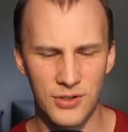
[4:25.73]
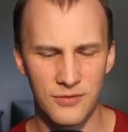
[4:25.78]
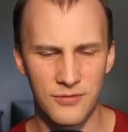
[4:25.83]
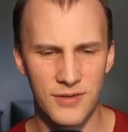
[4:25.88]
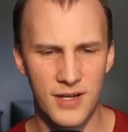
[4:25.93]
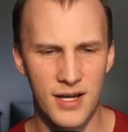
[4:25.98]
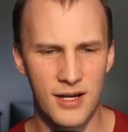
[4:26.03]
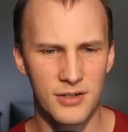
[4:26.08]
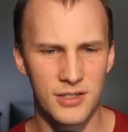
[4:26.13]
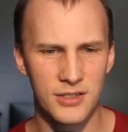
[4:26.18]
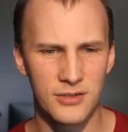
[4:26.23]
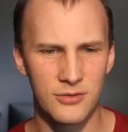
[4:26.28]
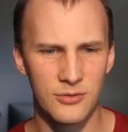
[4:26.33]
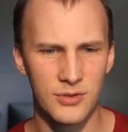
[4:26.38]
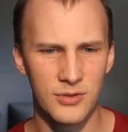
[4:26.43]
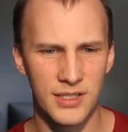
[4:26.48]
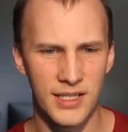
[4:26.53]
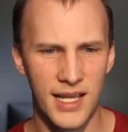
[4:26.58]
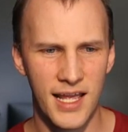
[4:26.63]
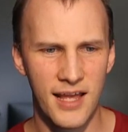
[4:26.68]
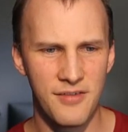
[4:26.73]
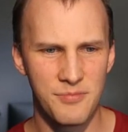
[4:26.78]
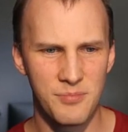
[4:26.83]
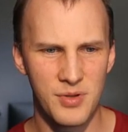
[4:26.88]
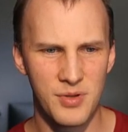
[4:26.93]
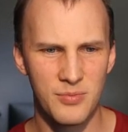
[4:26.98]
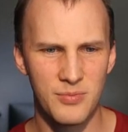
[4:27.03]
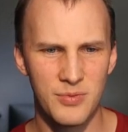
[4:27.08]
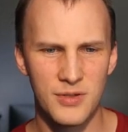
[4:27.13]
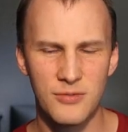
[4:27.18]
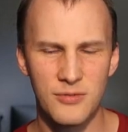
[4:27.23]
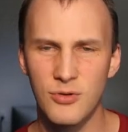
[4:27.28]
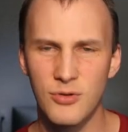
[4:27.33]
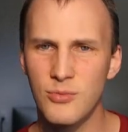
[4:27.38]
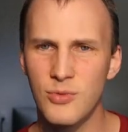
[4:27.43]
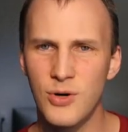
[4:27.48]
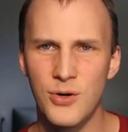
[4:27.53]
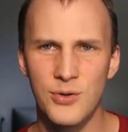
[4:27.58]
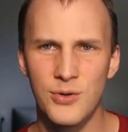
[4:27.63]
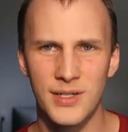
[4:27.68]
the Falcon or the FPP
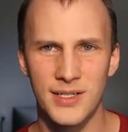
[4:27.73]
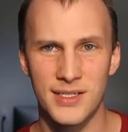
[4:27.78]
remote,